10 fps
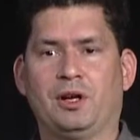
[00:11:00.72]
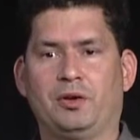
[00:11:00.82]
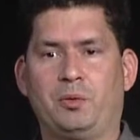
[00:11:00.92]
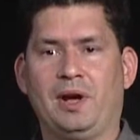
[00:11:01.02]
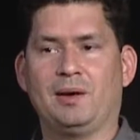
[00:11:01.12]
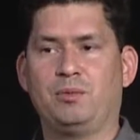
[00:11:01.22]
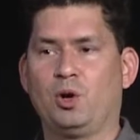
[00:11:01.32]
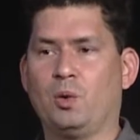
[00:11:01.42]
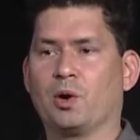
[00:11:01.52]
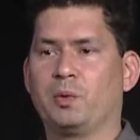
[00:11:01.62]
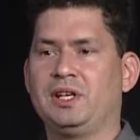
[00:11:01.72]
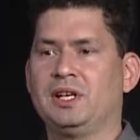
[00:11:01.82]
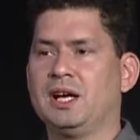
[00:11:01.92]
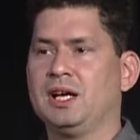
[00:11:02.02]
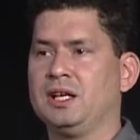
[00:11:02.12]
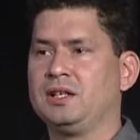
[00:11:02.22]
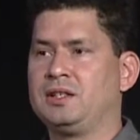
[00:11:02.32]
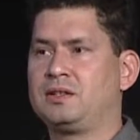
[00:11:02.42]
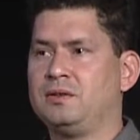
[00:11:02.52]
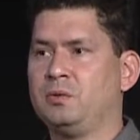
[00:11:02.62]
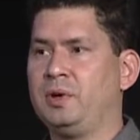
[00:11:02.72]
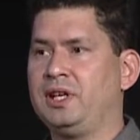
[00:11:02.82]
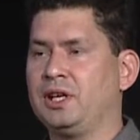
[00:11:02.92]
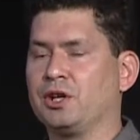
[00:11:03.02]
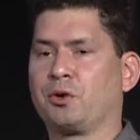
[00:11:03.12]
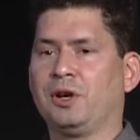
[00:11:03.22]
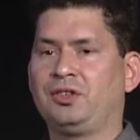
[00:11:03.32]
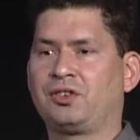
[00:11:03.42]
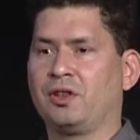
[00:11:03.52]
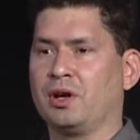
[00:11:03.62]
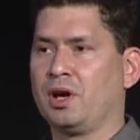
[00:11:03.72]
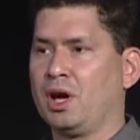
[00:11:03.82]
on the web, where we increase the